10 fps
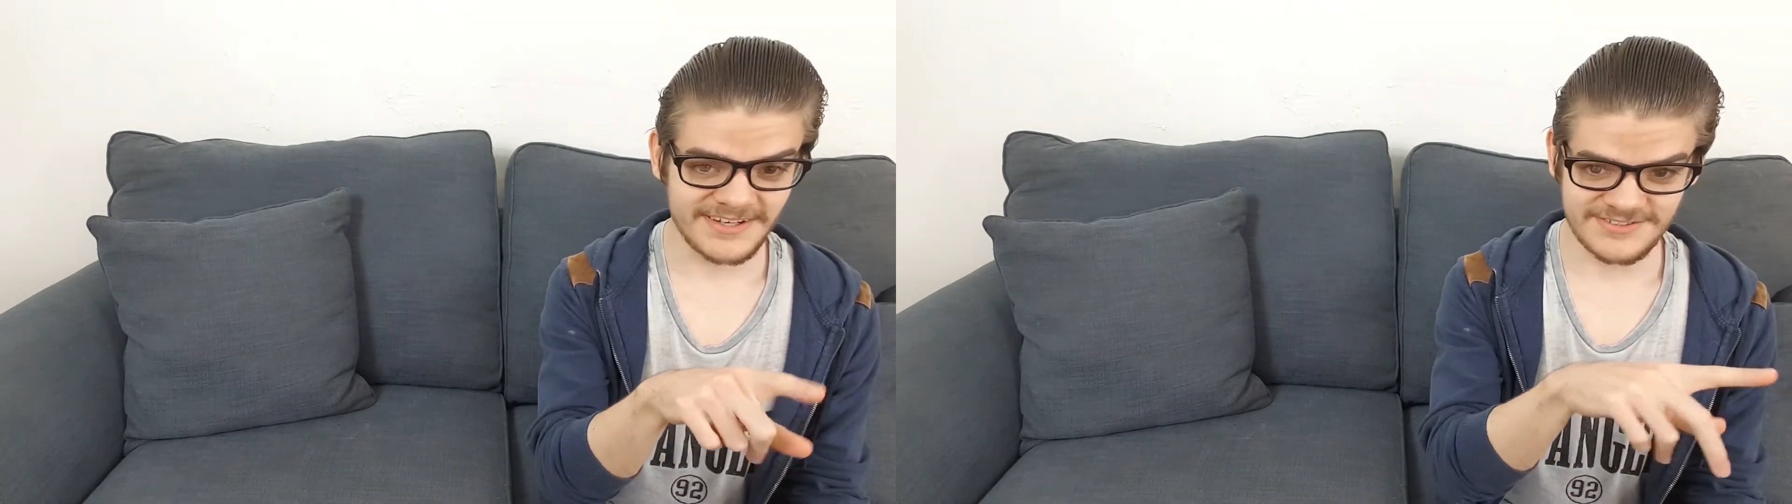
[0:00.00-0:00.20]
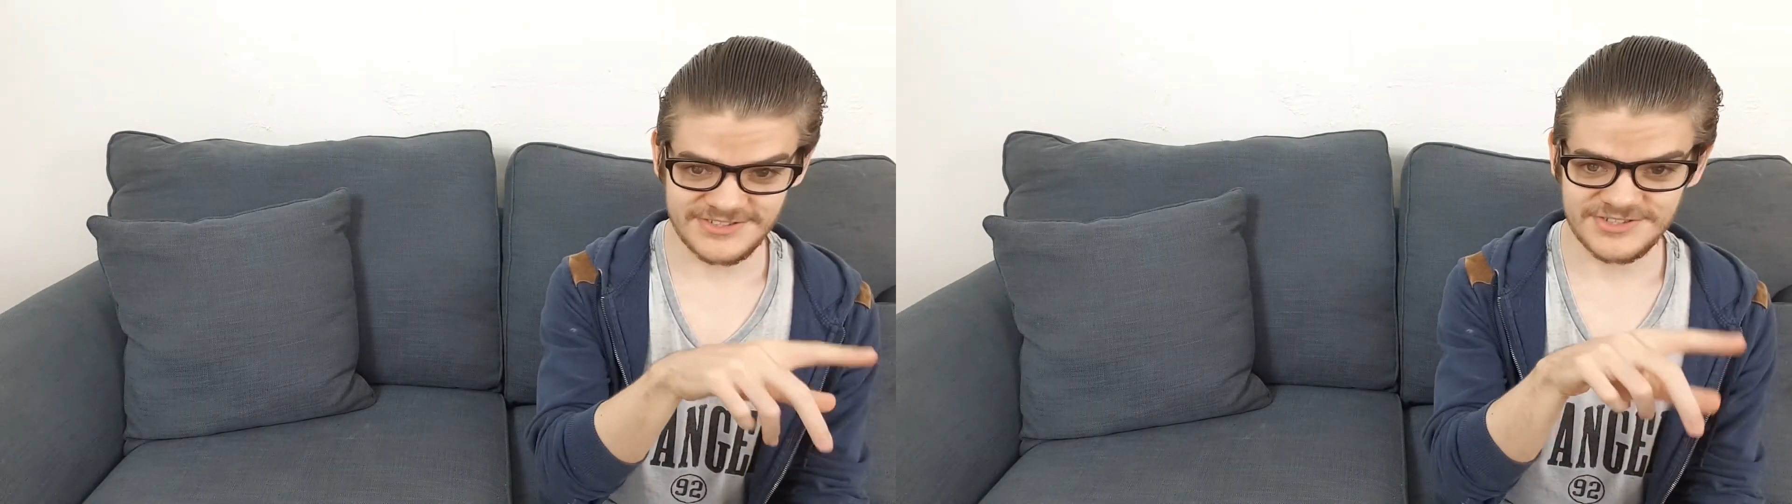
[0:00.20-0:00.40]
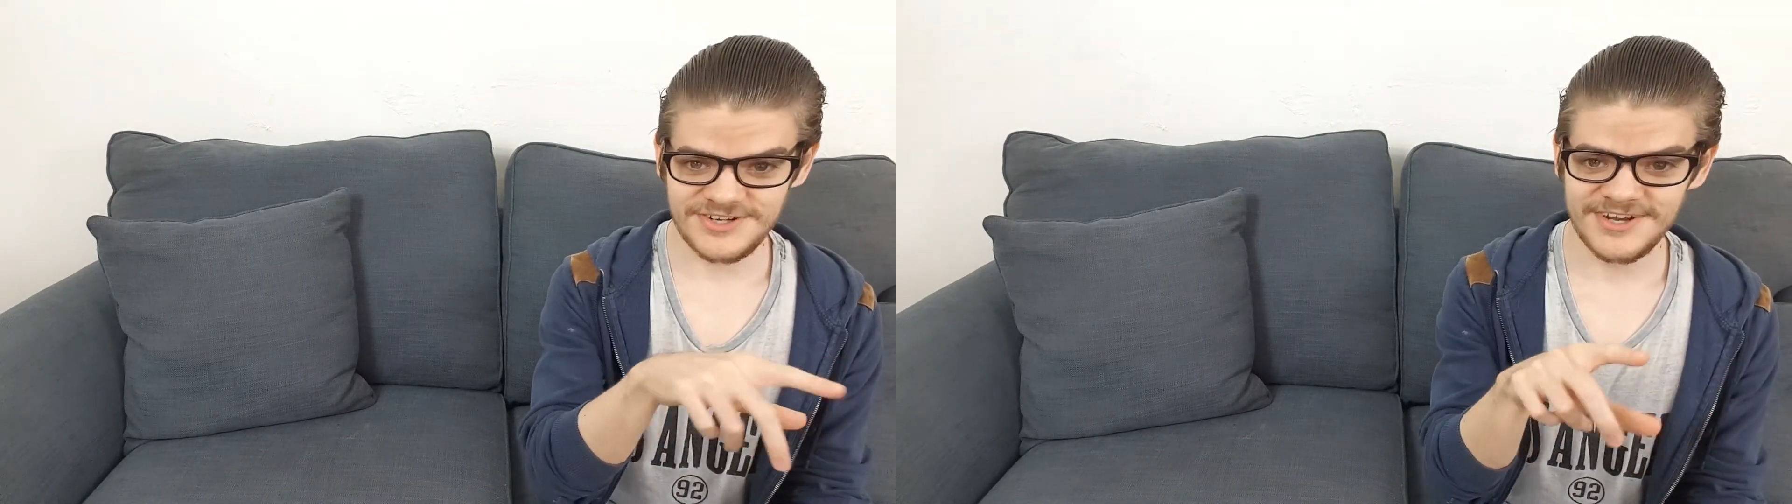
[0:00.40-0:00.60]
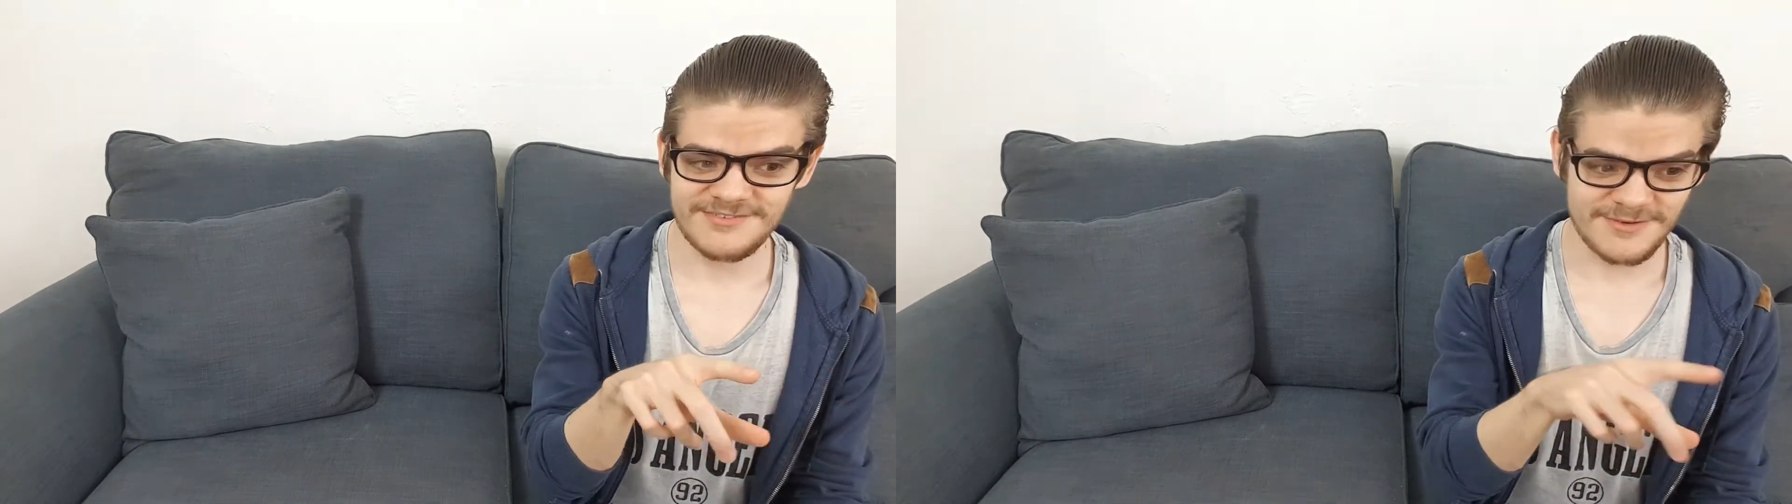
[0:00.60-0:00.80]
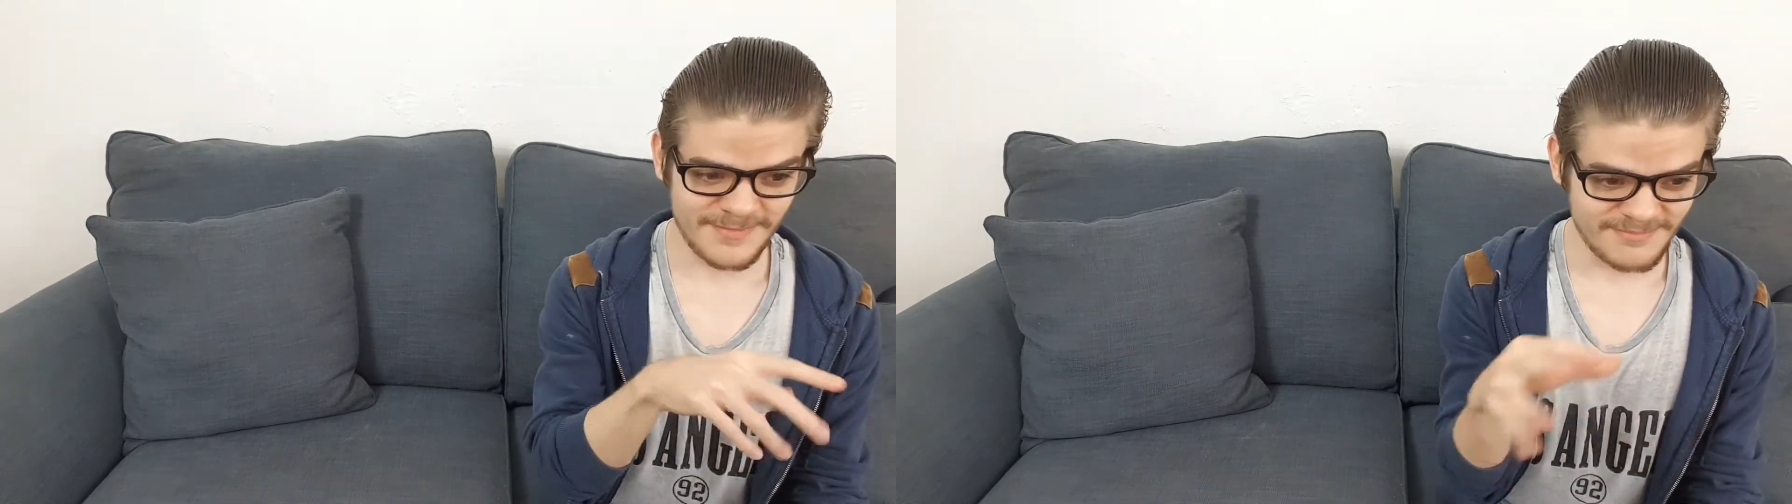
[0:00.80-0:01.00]
and just try
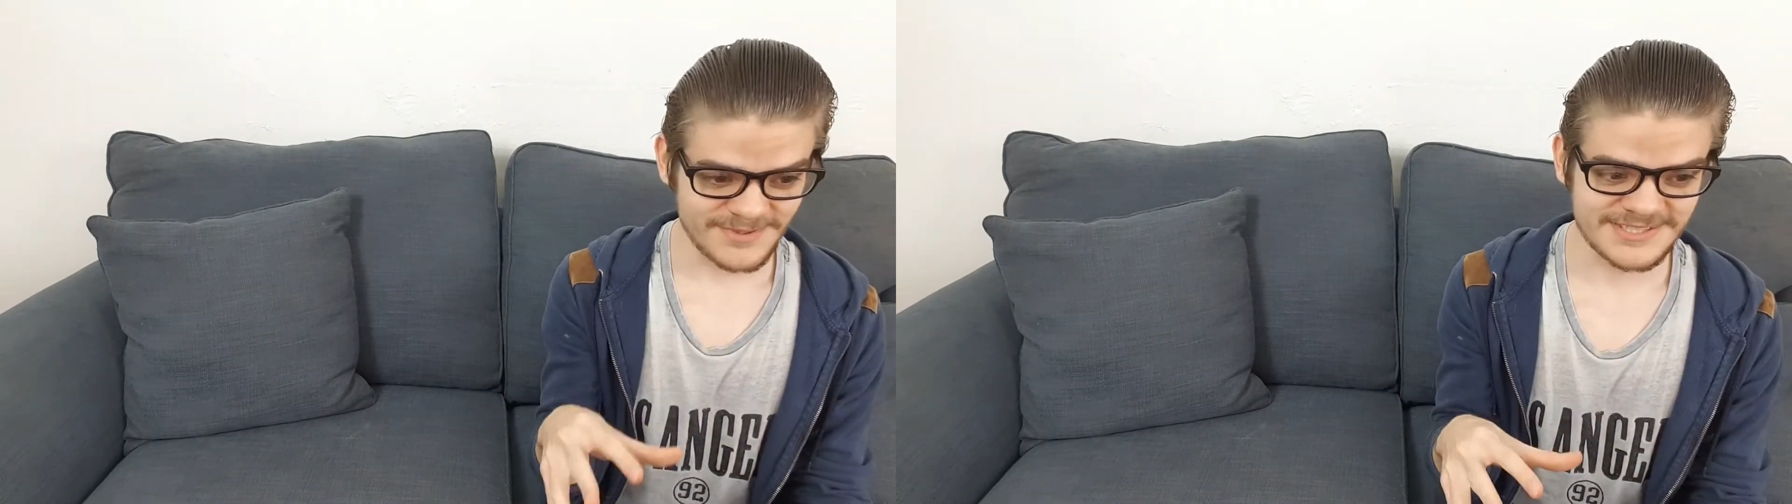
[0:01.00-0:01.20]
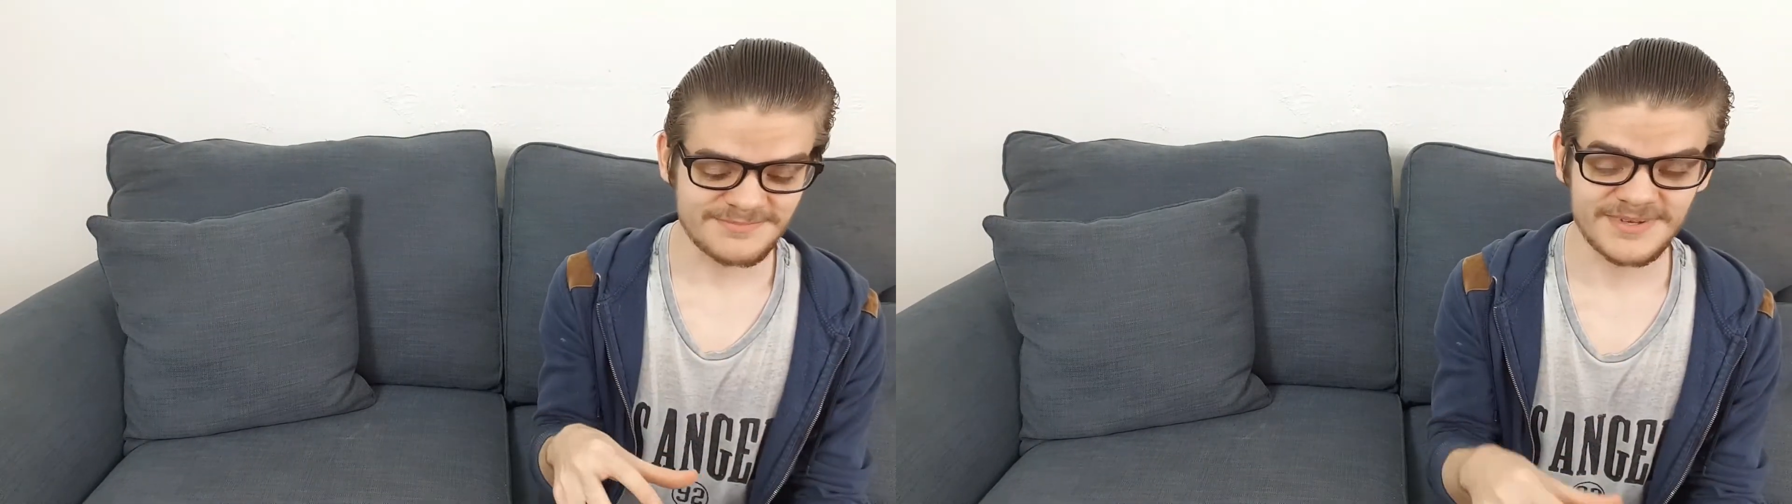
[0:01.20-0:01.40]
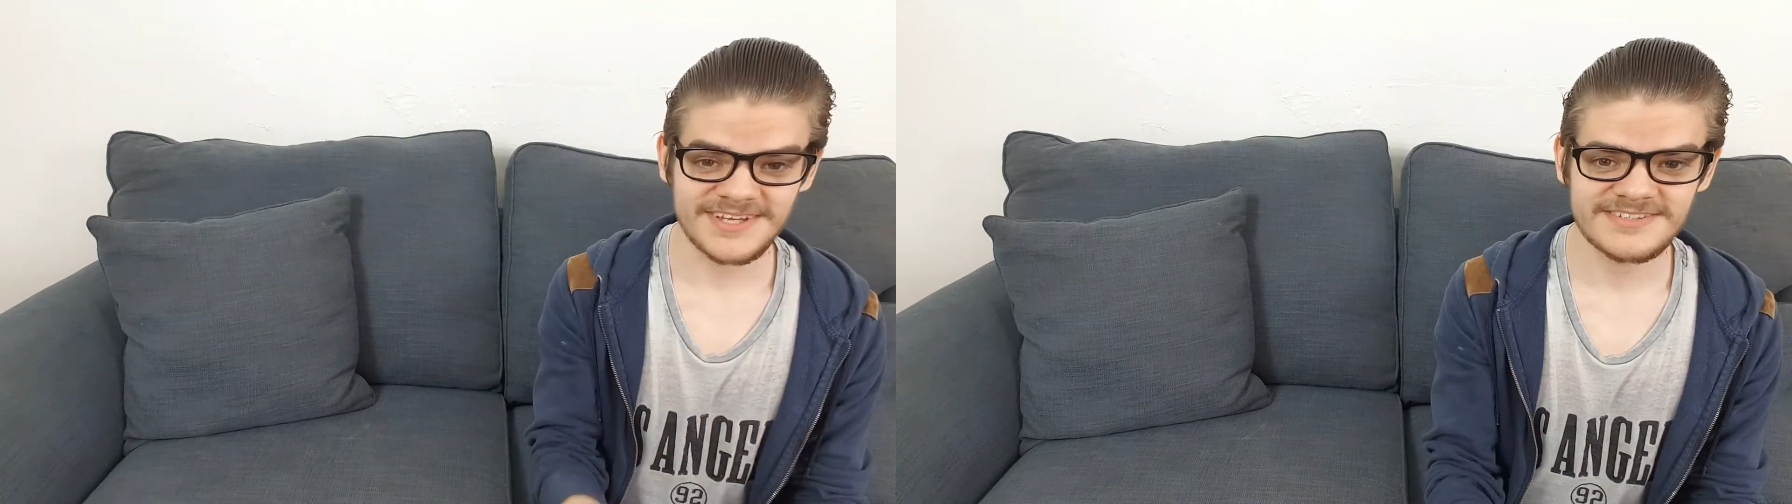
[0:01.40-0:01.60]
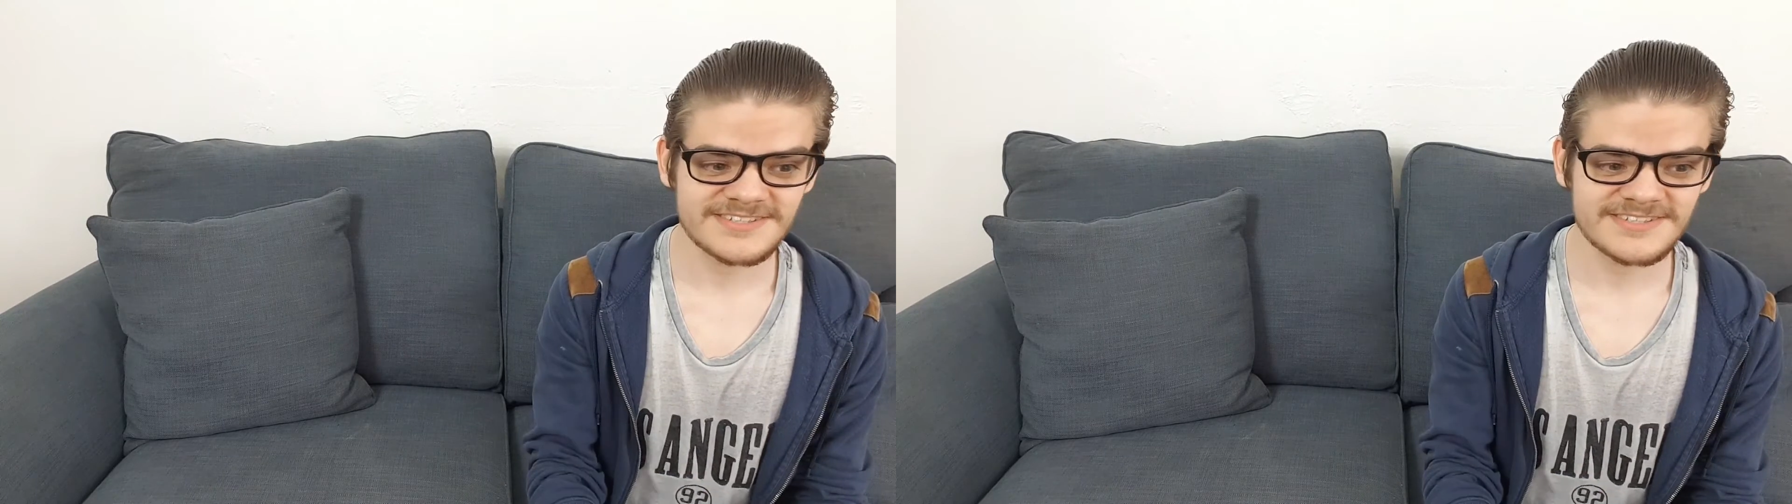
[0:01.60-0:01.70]
and remember some bits,